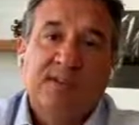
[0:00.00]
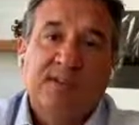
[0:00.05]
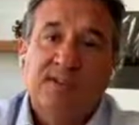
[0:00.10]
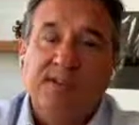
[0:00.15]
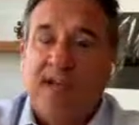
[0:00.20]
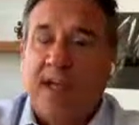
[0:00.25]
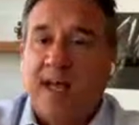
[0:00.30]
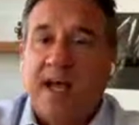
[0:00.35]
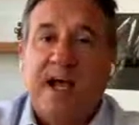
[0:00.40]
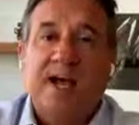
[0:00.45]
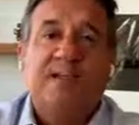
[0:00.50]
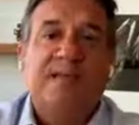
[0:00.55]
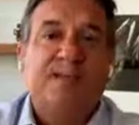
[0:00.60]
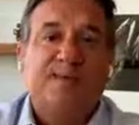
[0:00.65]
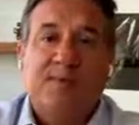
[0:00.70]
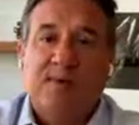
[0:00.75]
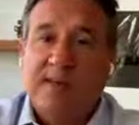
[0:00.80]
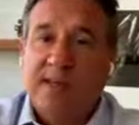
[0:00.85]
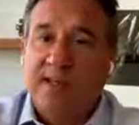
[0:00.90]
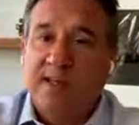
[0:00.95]
she has
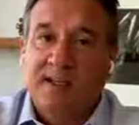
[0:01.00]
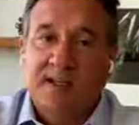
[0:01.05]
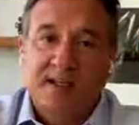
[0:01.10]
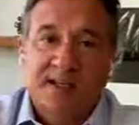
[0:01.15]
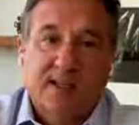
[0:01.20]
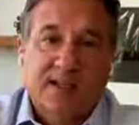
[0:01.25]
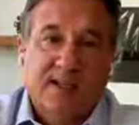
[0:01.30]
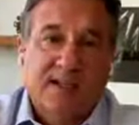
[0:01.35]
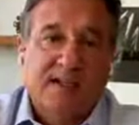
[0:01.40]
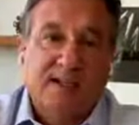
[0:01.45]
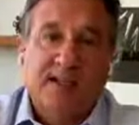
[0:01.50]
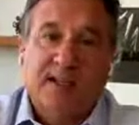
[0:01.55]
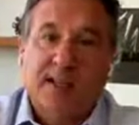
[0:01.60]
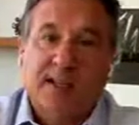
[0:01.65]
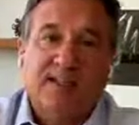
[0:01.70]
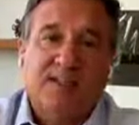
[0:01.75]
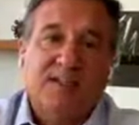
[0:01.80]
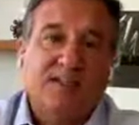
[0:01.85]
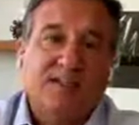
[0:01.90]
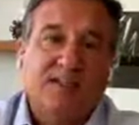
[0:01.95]
to be
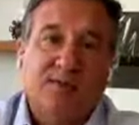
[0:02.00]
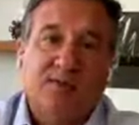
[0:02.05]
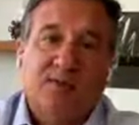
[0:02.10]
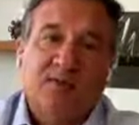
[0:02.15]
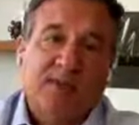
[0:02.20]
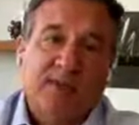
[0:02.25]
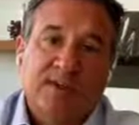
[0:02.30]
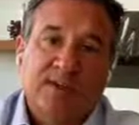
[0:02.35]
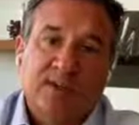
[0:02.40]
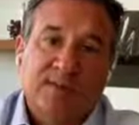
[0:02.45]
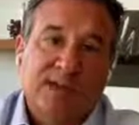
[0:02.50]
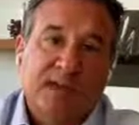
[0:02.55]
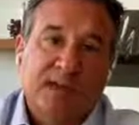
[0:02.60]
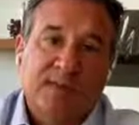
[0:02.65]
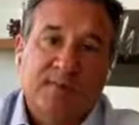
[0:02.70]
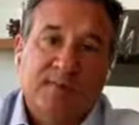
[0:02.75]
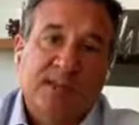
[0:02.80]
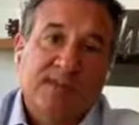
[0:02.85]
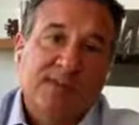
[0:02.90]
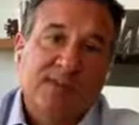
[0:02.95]
connected to
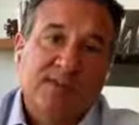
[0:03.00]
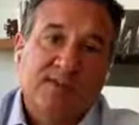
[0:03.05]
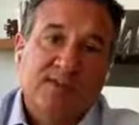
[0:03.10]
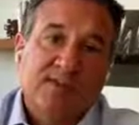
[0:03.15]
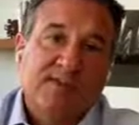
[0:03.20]
real-time data